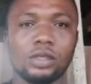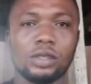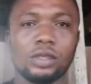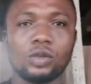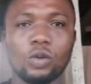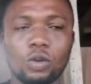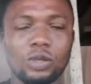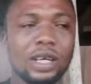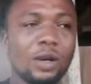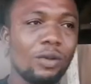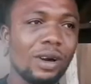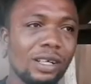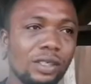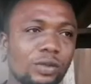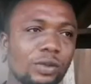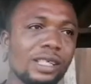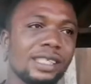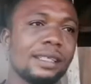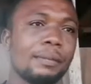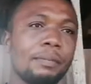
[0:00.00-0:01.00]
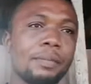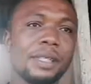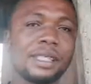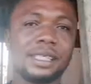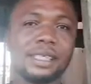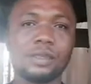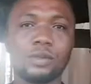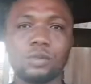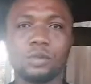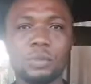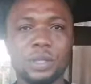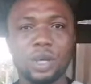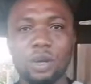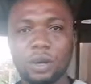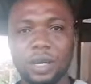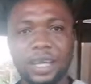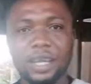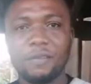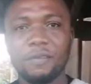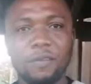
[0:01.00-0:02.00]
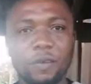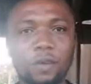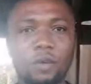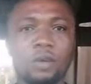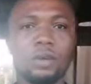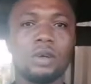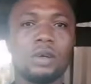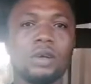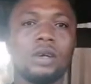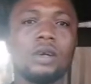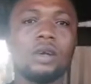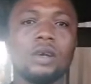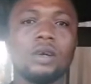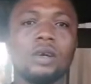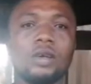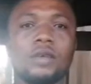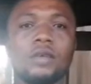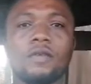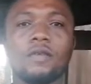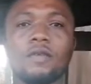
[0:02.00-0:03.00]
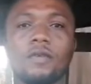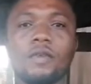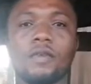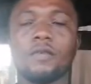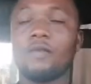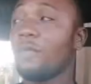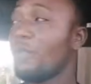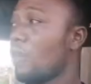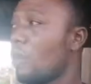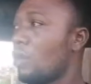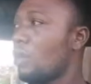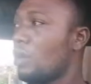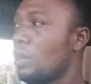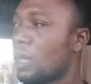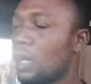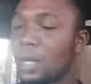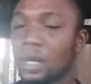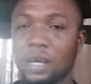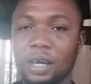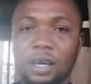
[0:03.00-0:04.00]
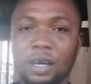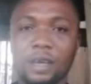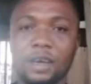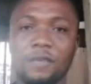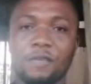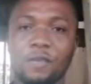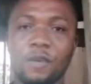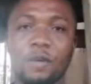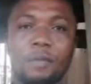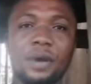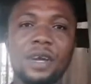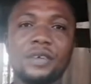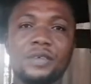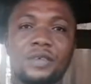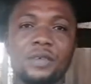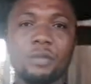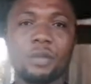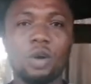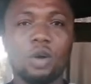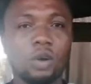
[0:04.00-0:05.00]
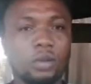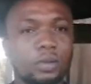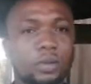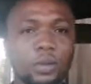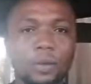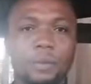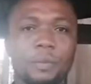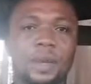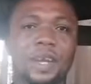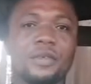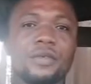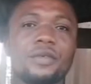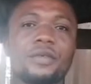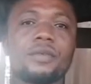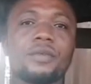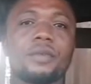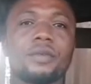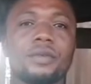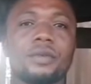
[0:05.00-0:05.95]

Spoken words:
So the 120 pieces will be okay for the 4-bedroom or 3-bedroom.